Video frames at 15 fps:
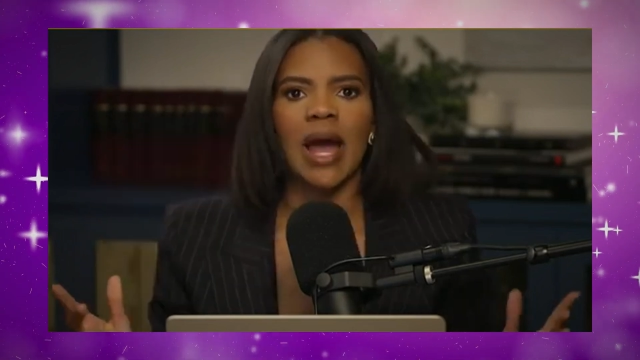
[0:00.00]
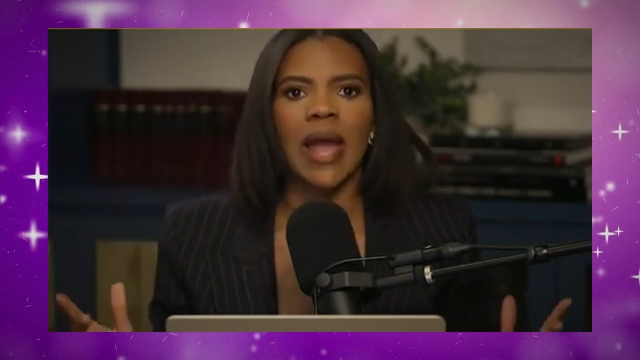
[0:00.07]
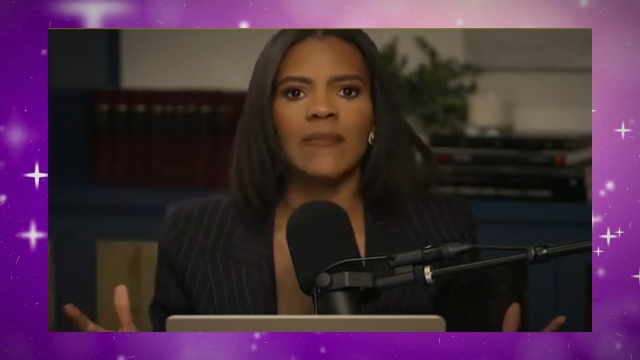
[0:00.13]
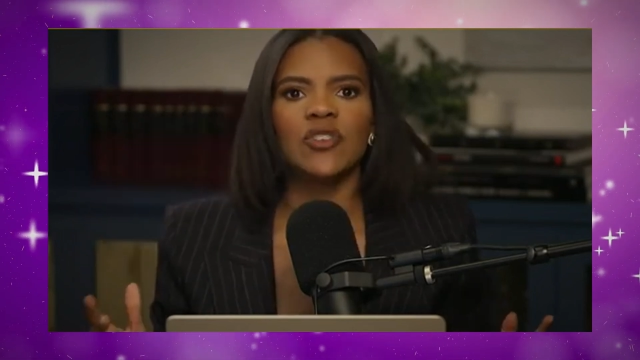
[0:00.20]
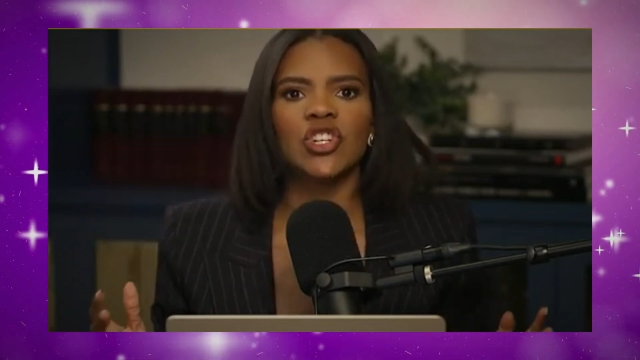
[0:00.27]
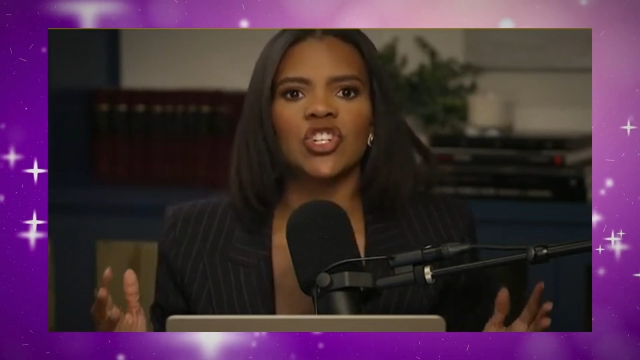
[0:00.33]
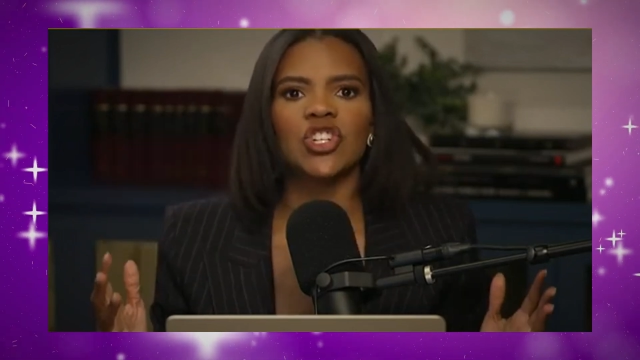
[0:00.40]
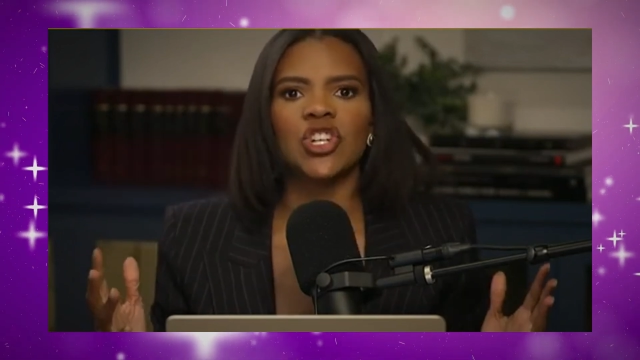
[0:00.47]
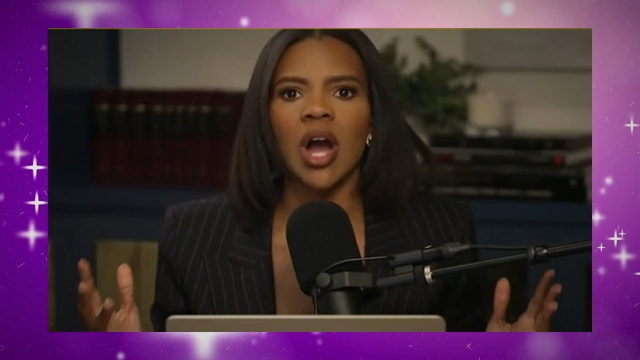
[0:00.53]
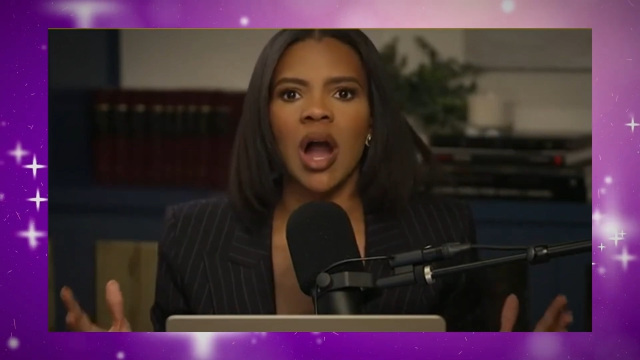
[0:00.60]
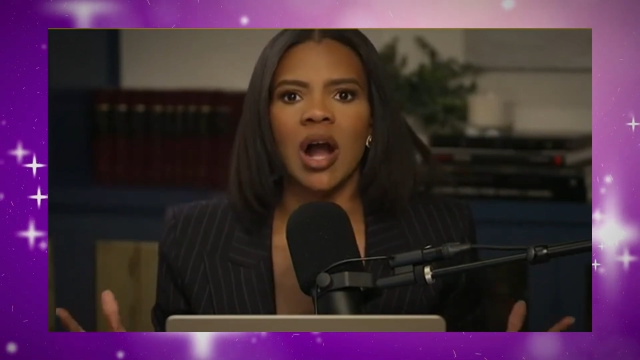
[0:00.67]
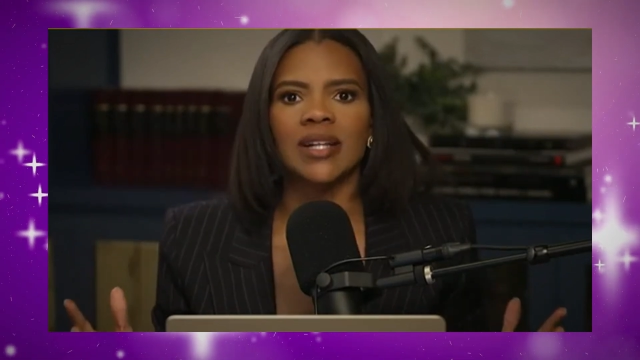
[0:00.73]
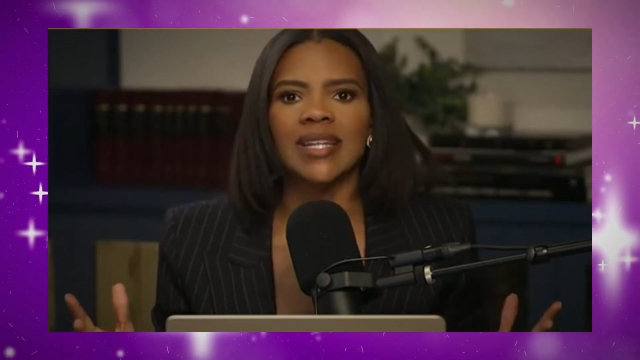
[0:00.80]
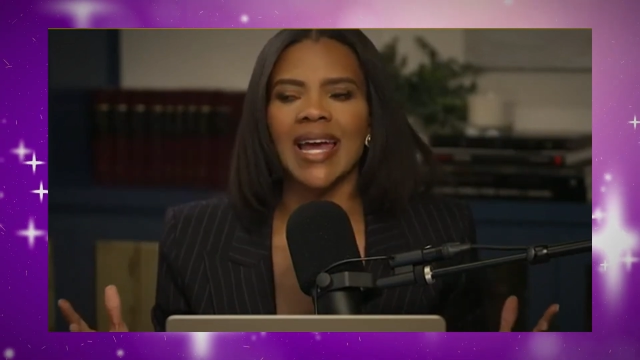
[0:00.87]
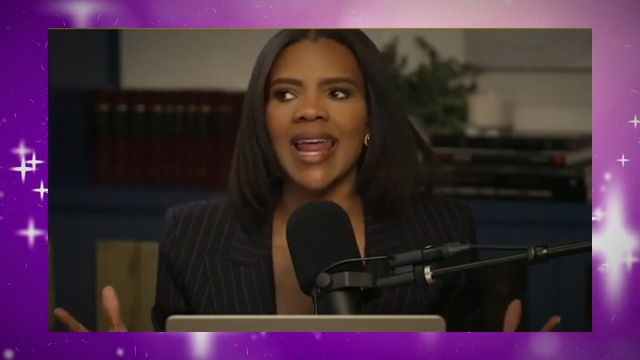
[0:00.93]
I'm just
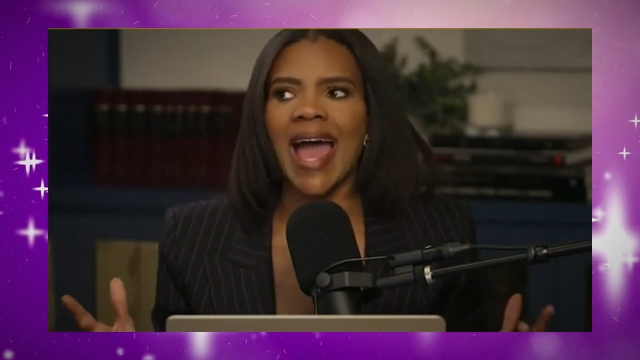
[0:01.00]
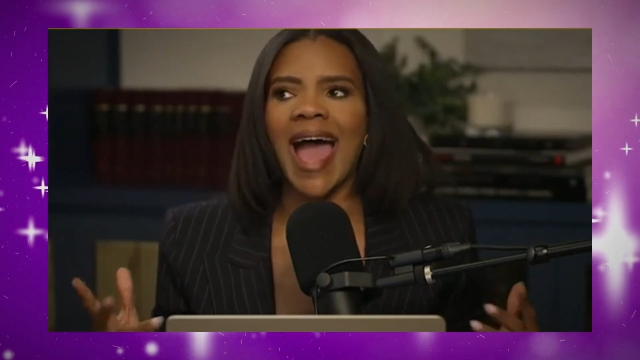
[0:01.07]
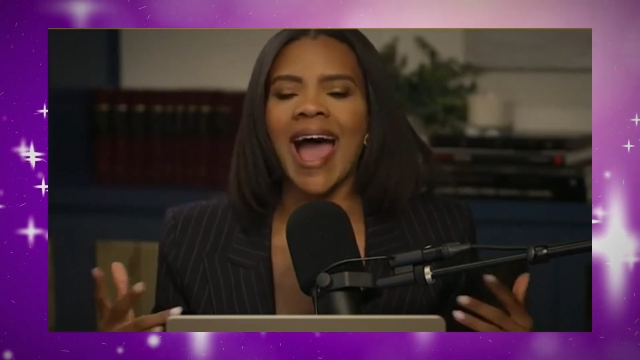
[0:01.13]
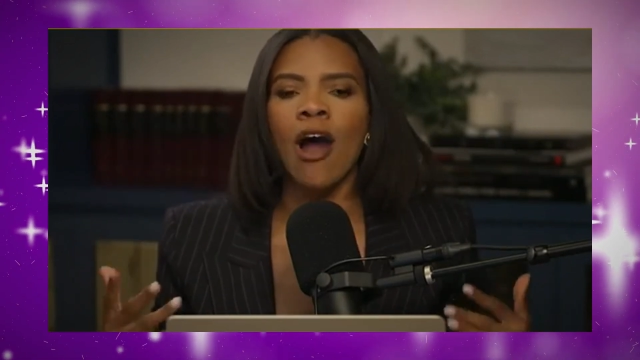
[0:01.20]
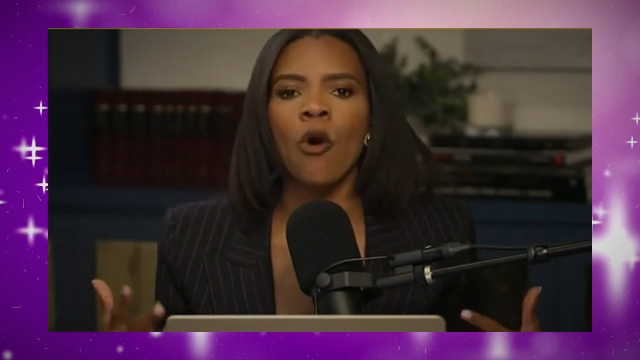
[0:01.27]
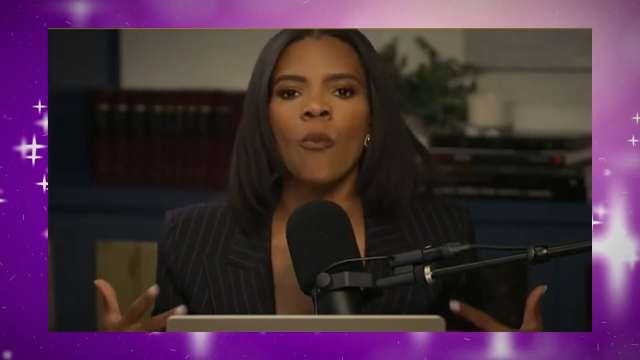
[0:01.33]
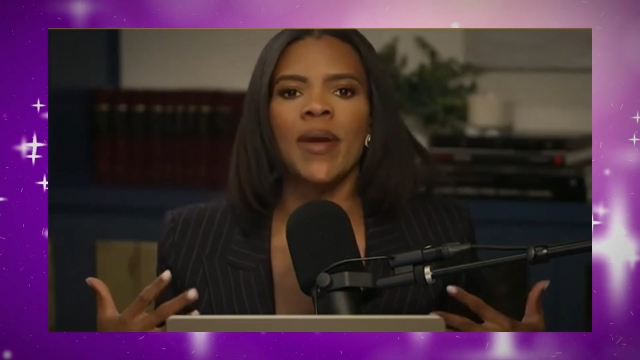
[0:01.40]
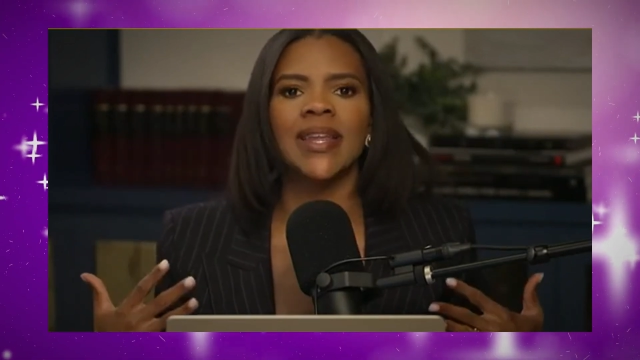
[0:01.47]
shocked at how